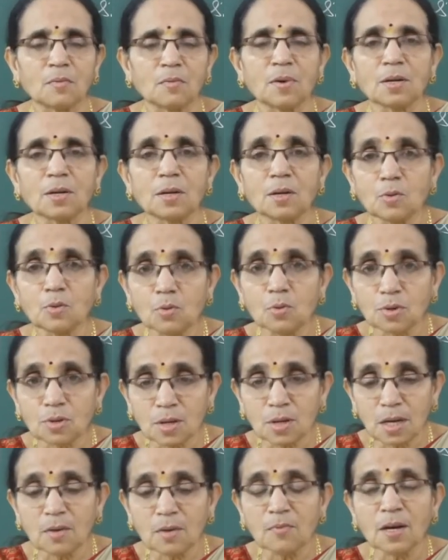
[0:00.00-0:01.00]
When I
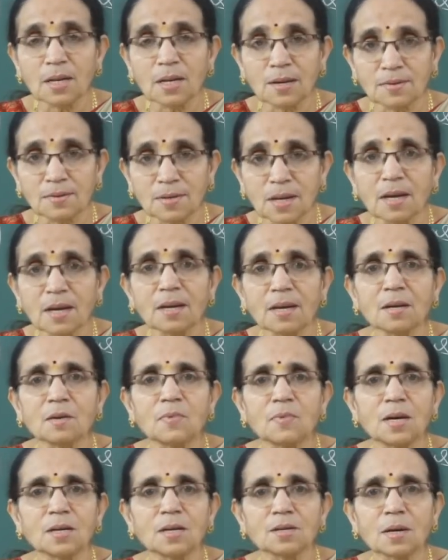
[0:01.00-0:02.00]
use, when I say
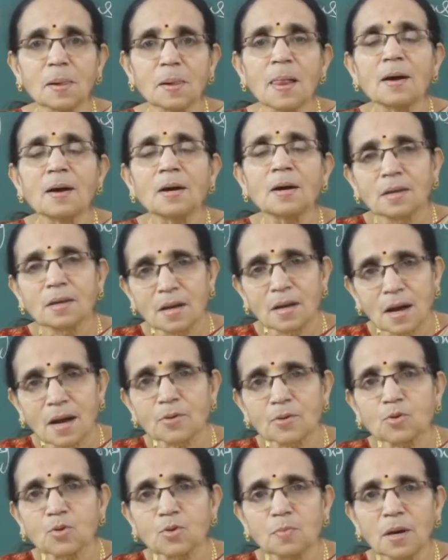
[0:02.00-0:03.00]
equation, there
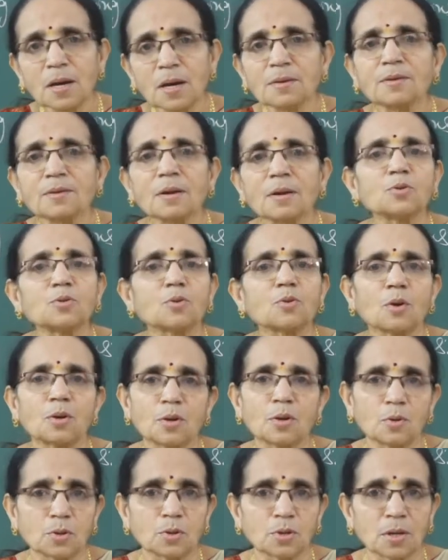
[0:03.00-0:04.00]
has to be some
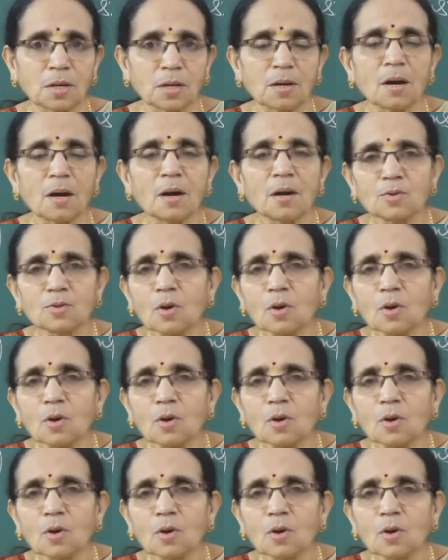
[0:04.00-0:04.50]
solution.